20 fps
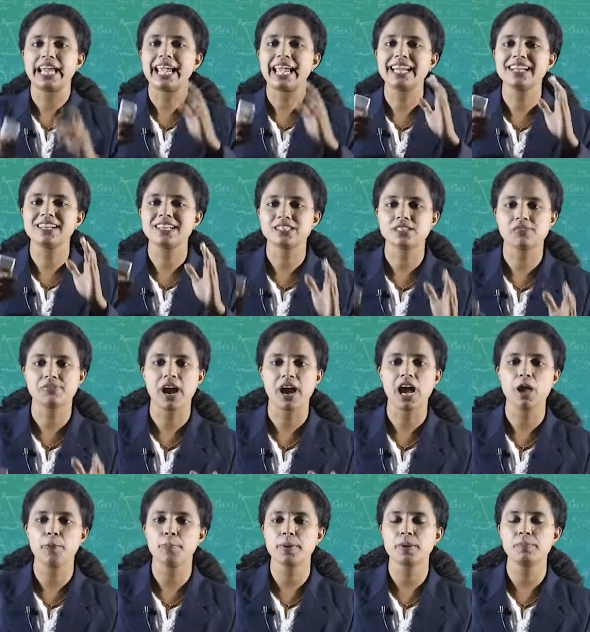In case of
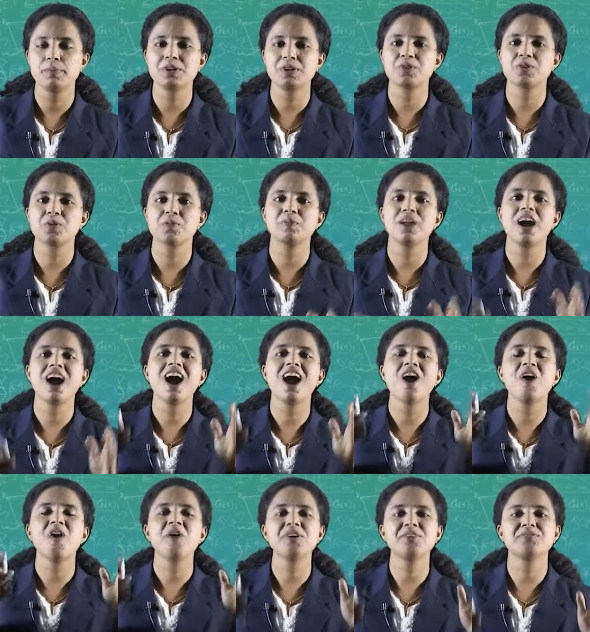
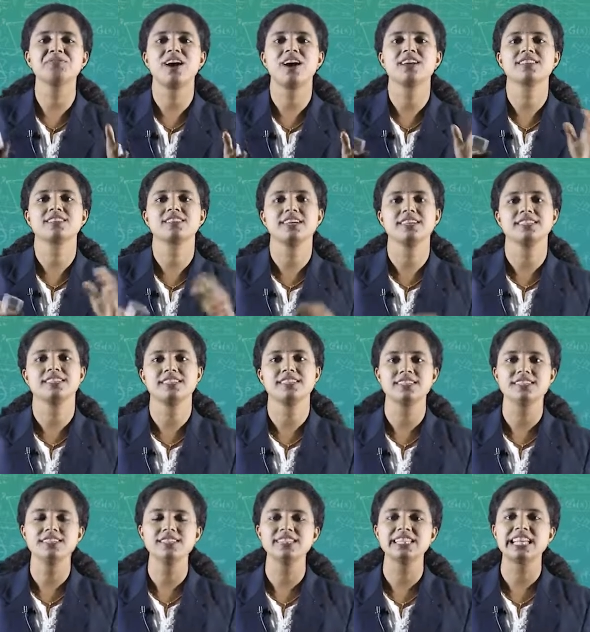hypermetropia or
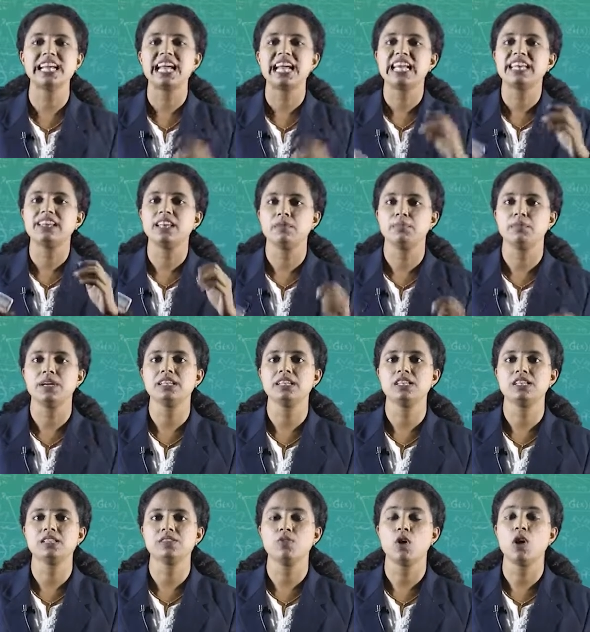farsightedness, the image
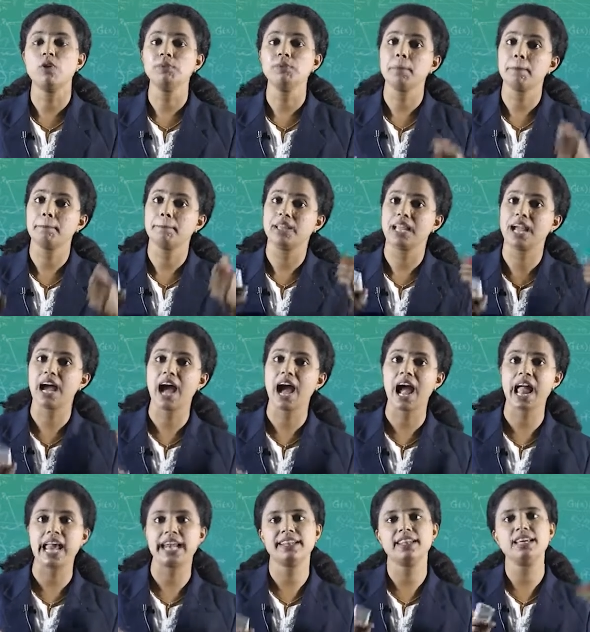is formed
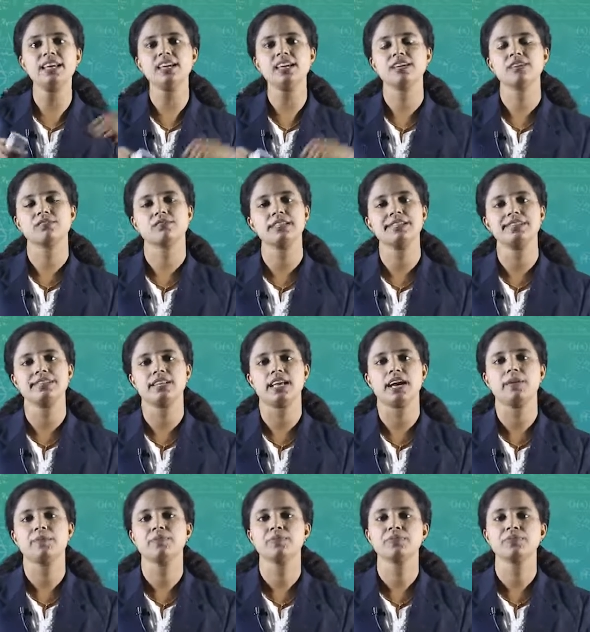behind the retina.
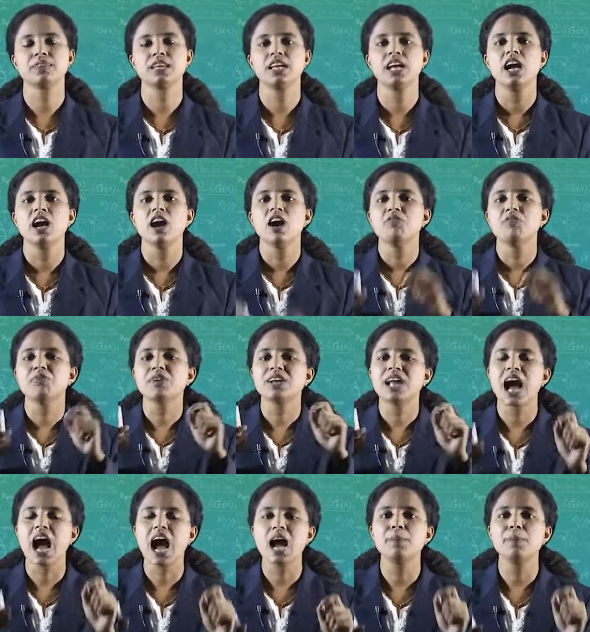For
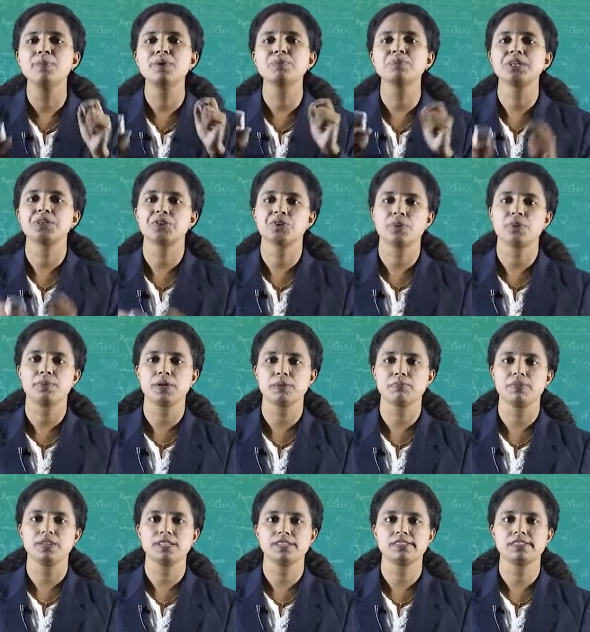a hypermetropic
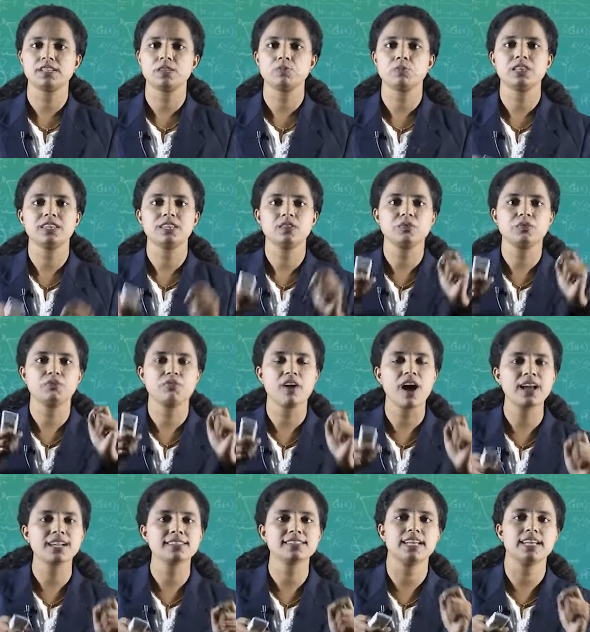person with
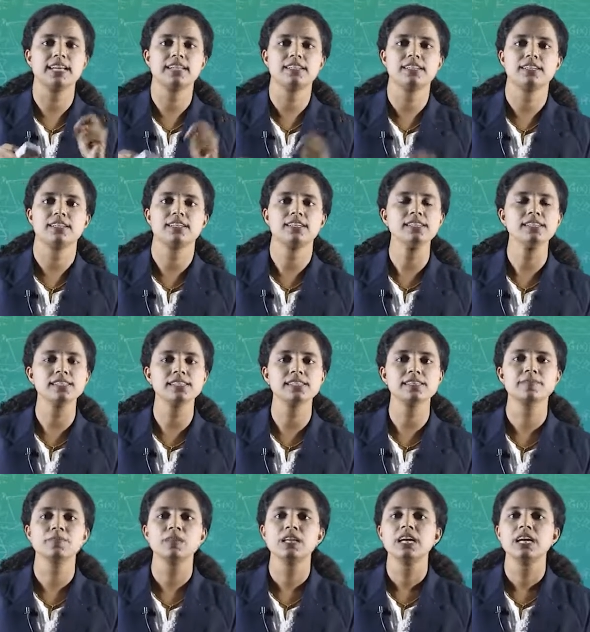farsightedness,
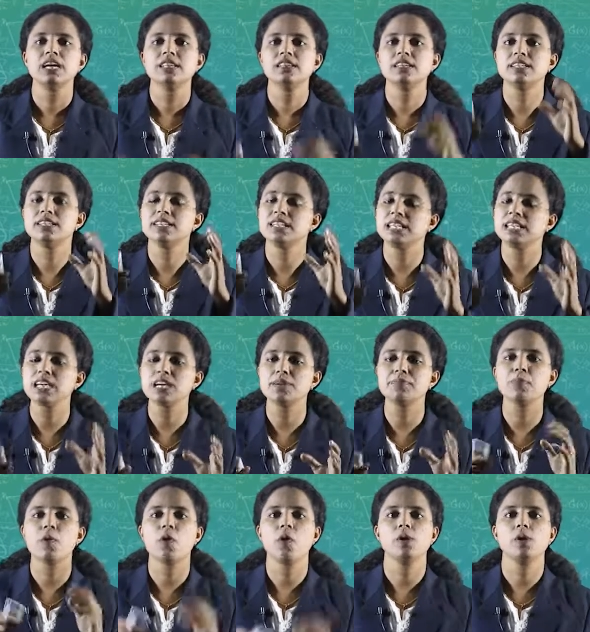the
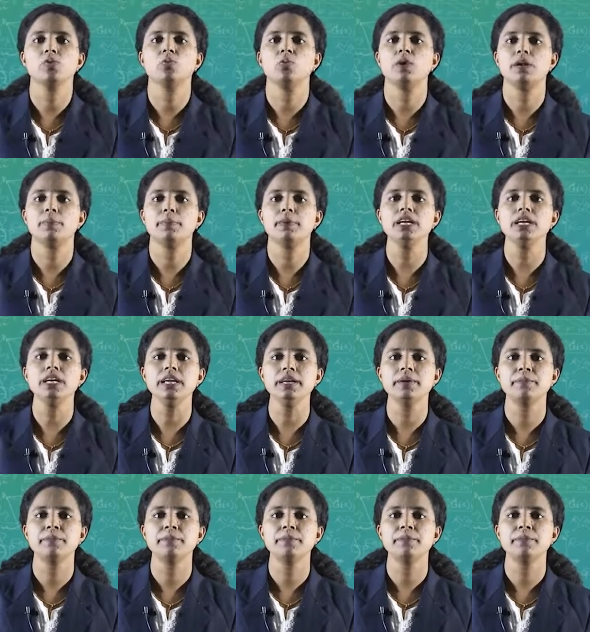near point will be